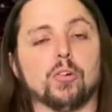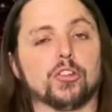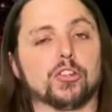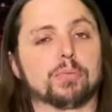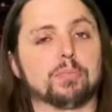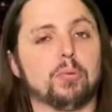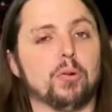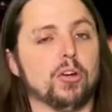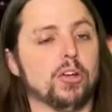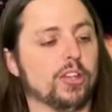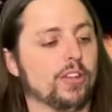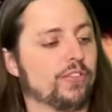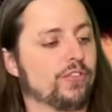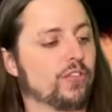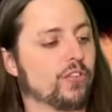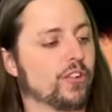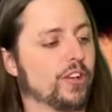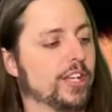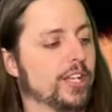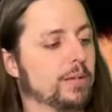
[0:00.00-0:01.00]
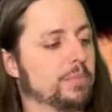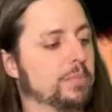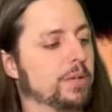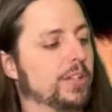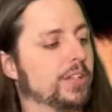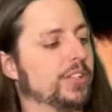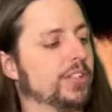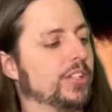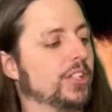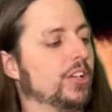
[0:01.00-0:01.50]
spoil it for you,
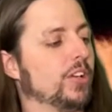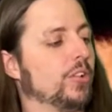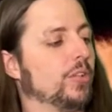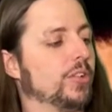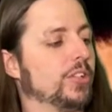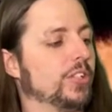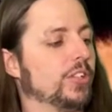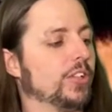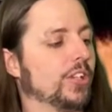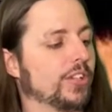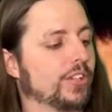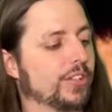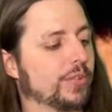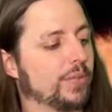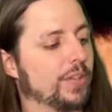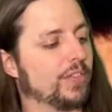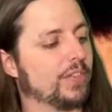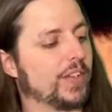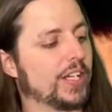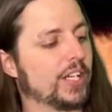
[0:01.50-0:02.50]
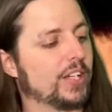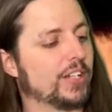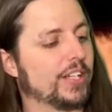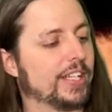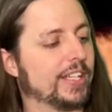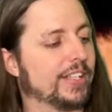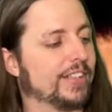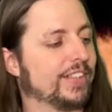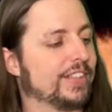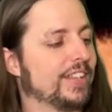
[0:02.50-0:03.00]
but when you look at some of the
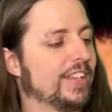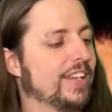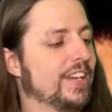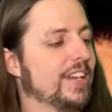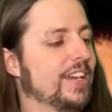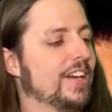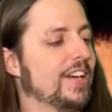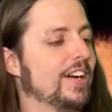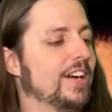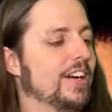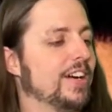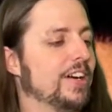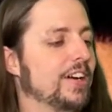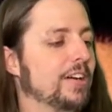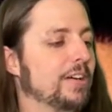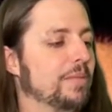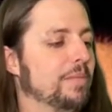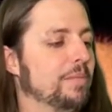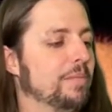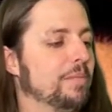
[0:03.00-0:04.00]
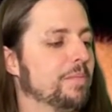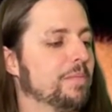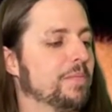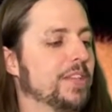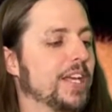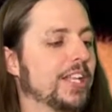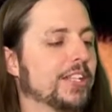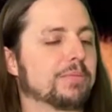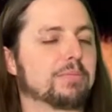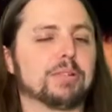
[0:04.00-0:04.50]
variants,
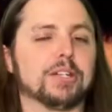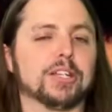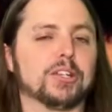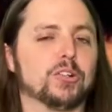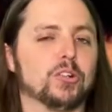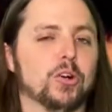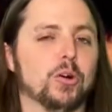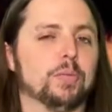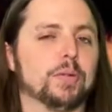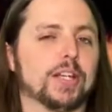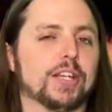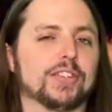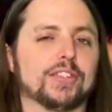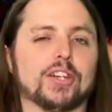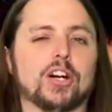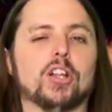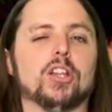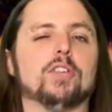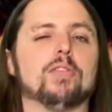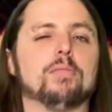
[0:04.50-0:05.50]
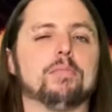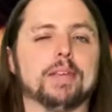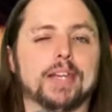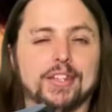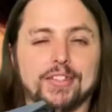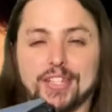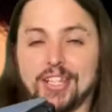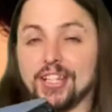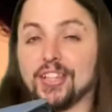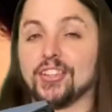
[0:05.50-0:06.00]
that's pretty cool because all of them
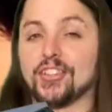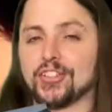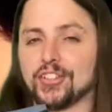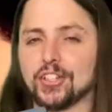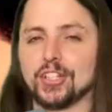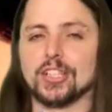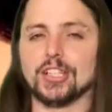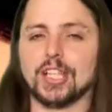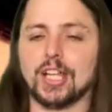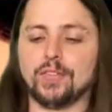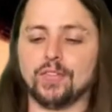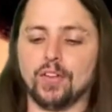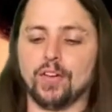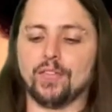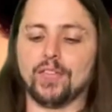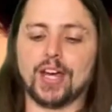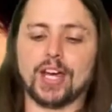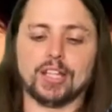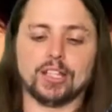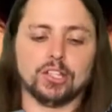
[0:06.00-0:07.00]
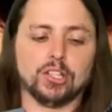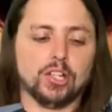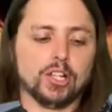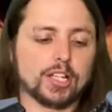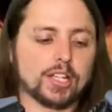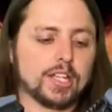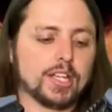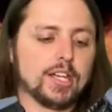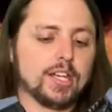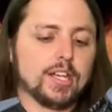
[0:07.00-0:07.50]
maintain a certain level of that
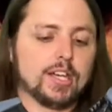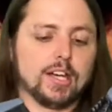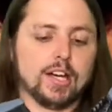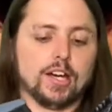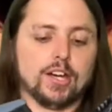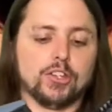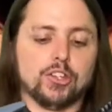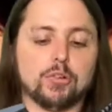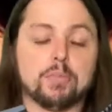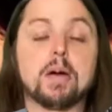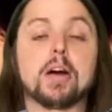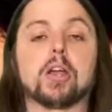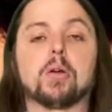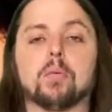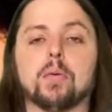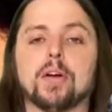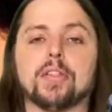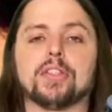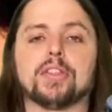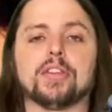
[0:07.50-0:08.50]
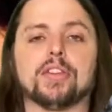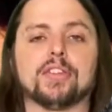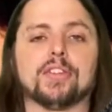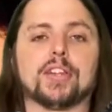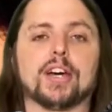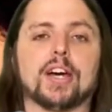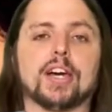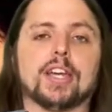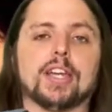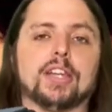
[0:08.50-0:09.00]
look, no matter what the
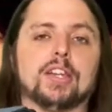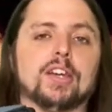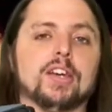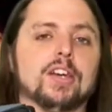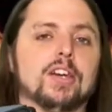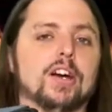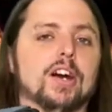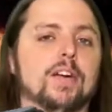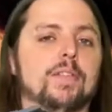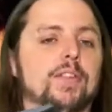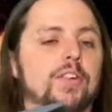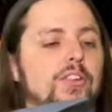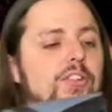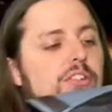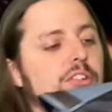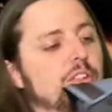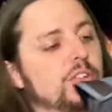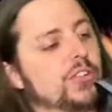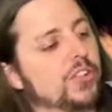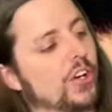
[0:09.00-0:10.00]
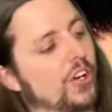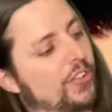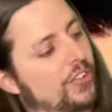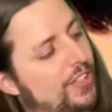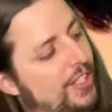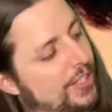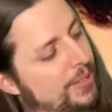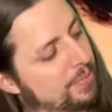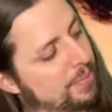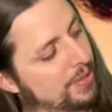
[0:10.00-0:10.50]
design of their suits are.
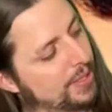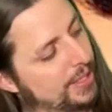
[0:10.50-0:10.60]
So that's pretty